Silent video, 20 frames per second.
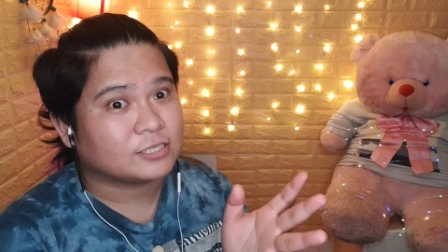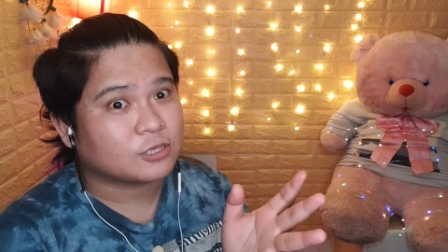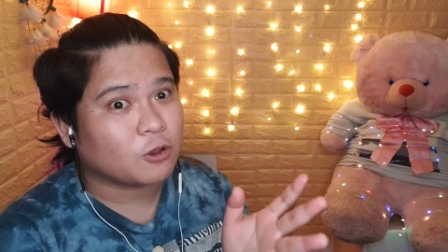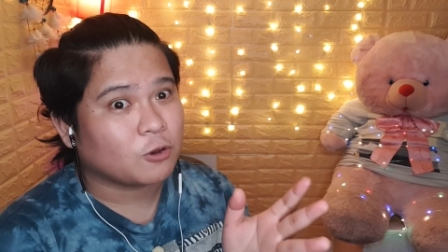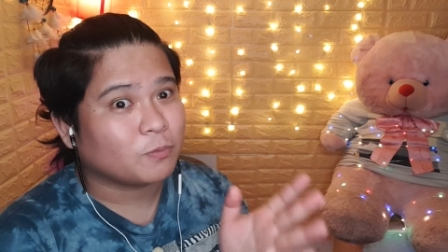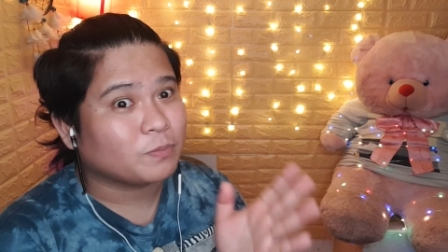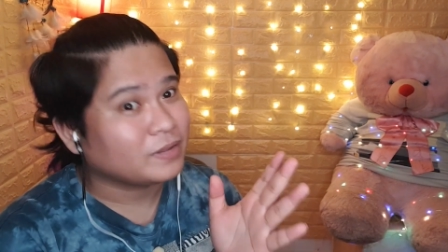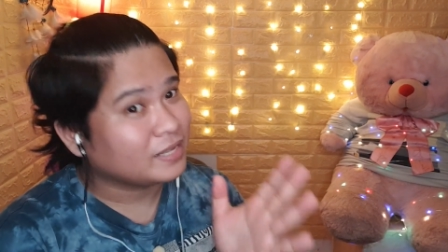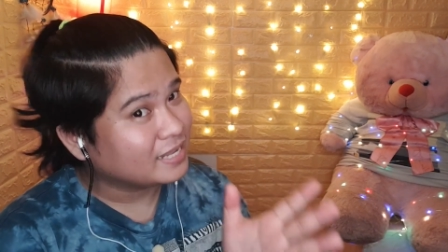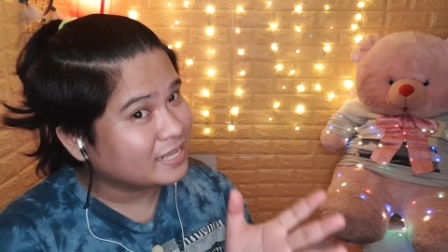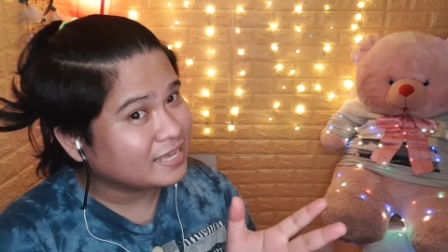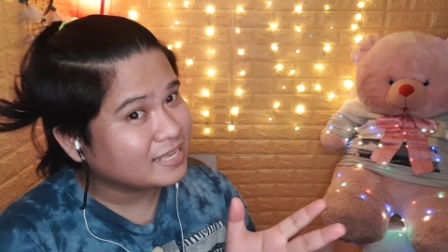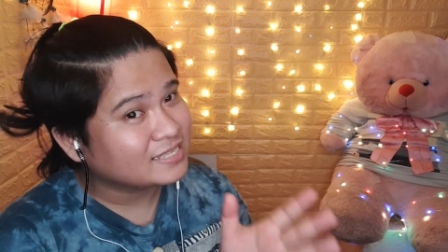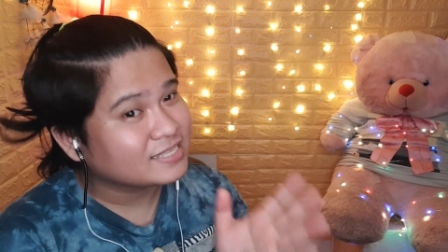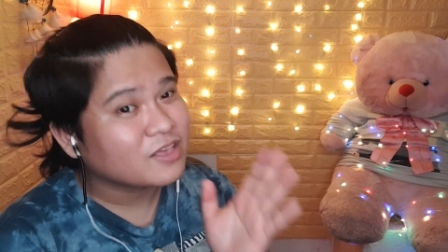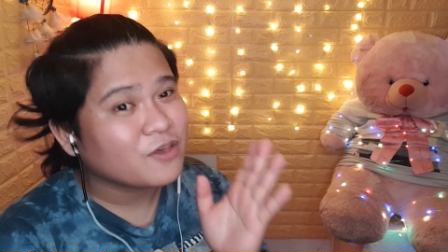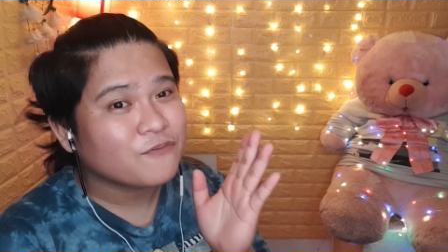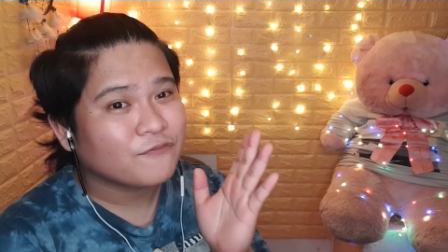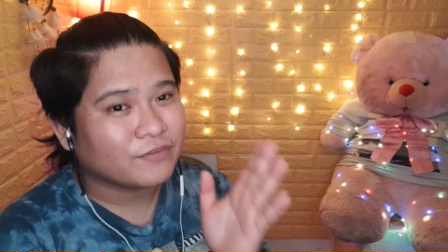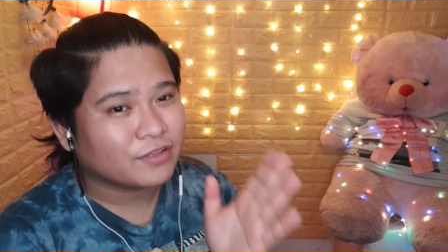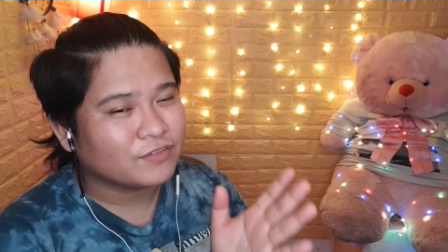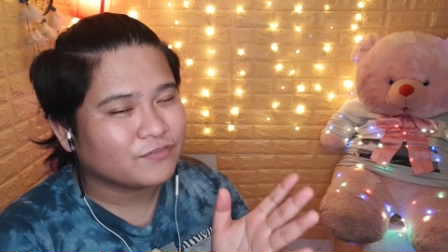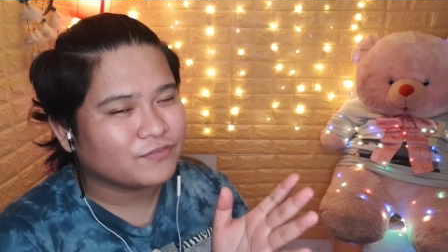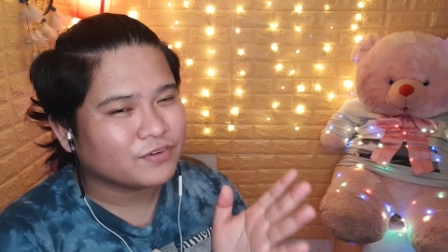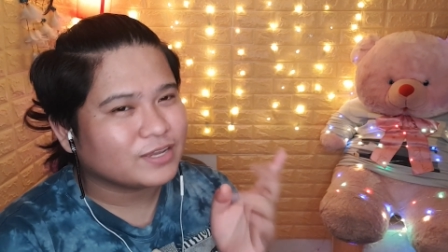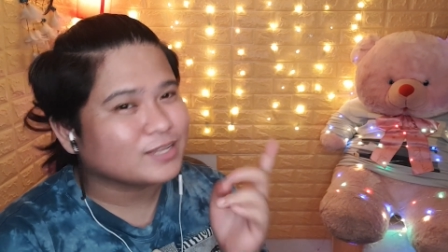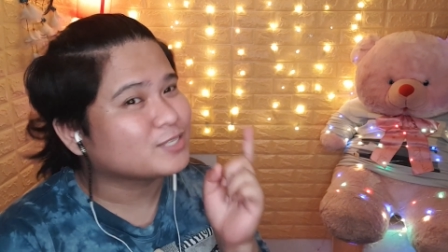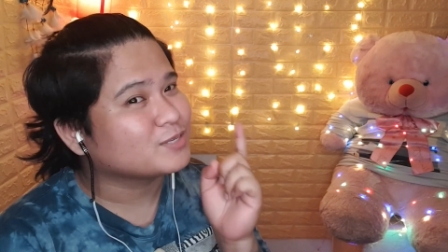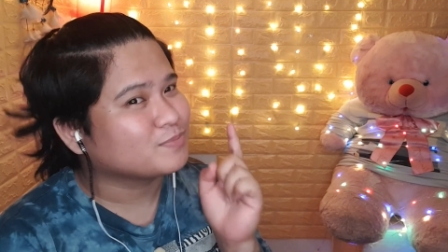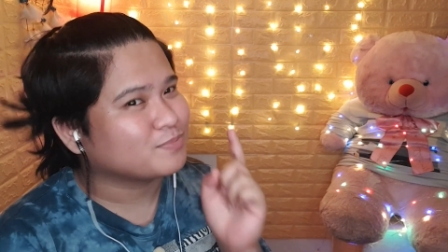So please feel
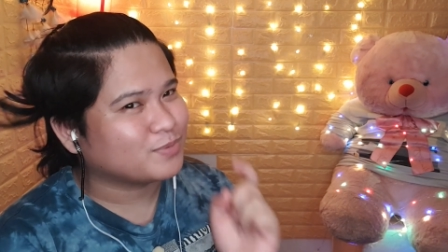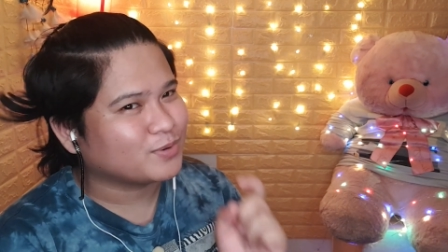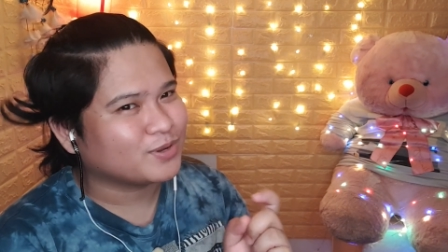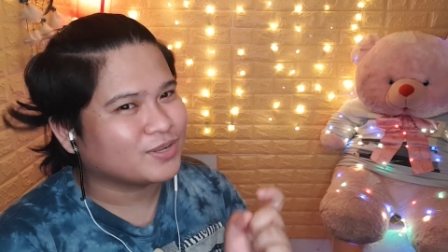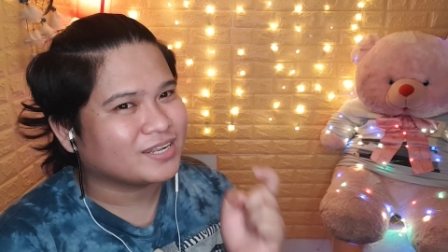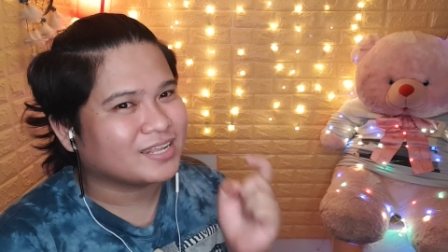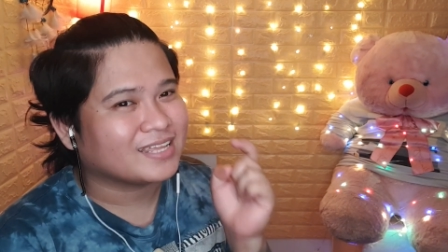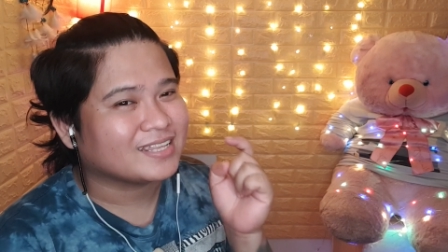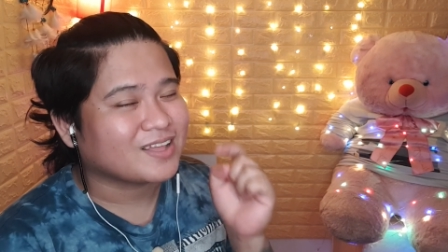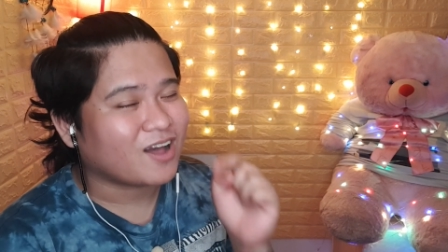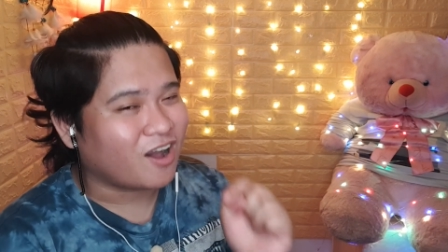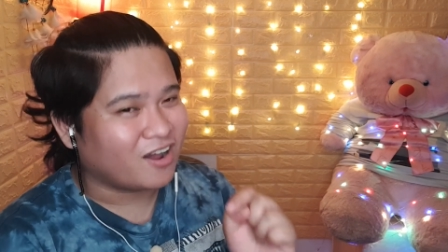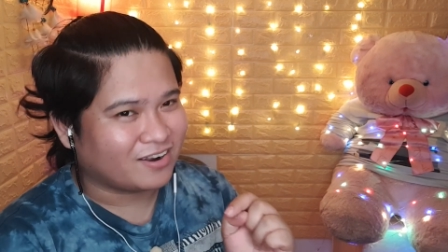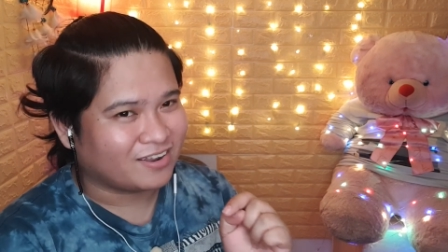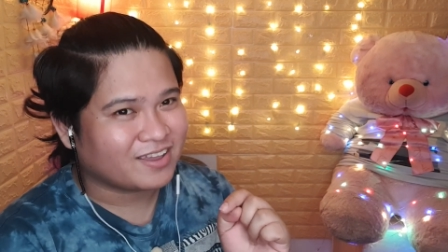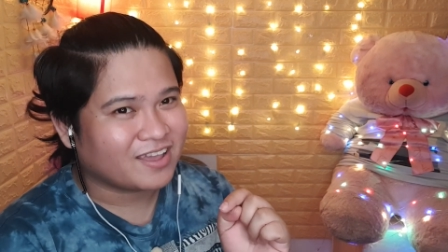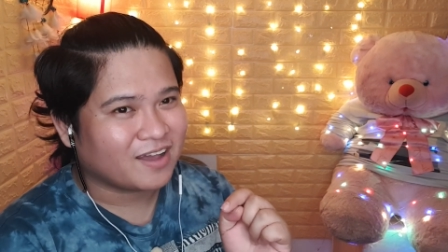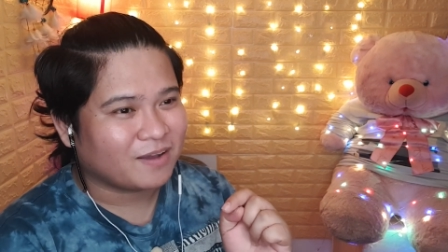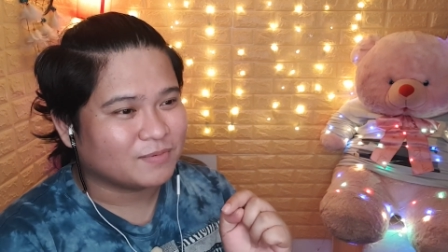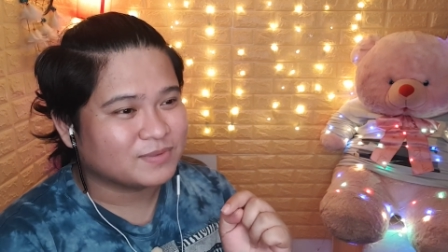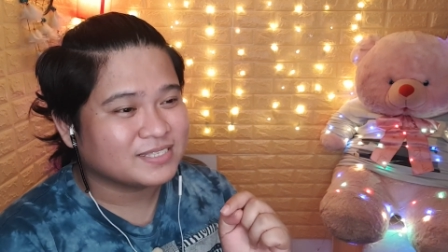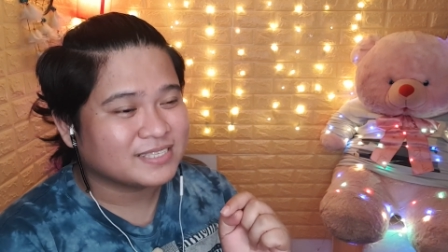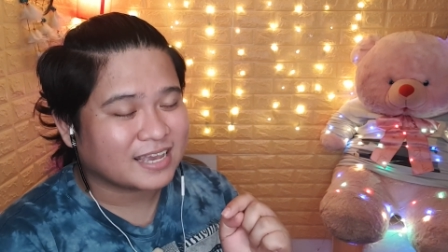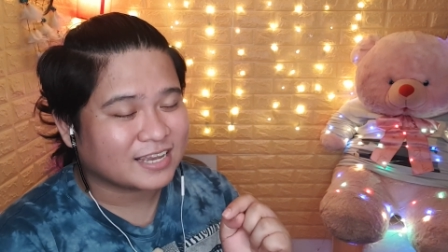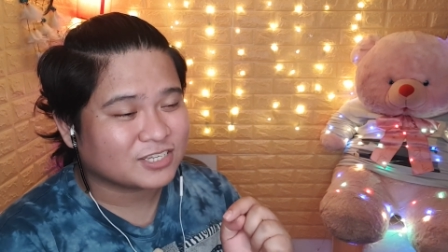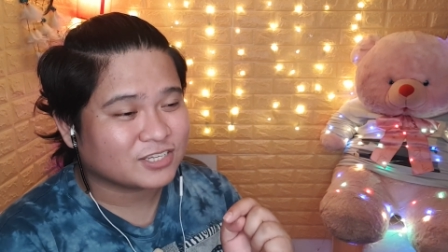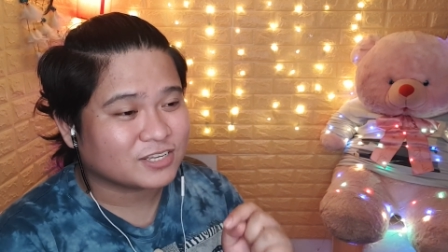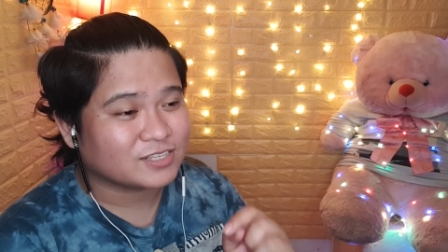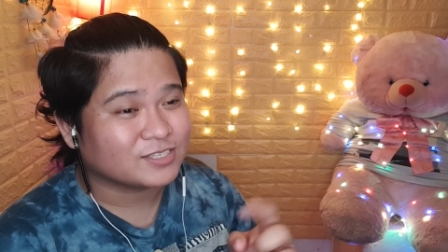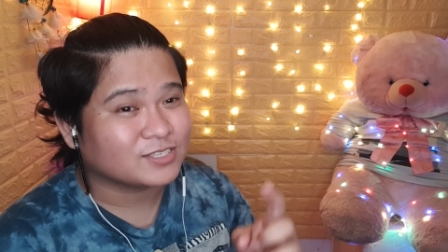free to put on the comment
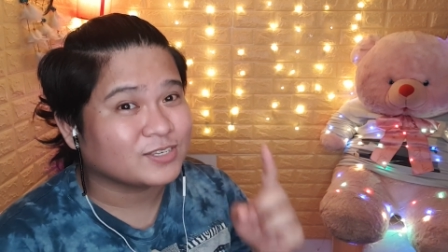section.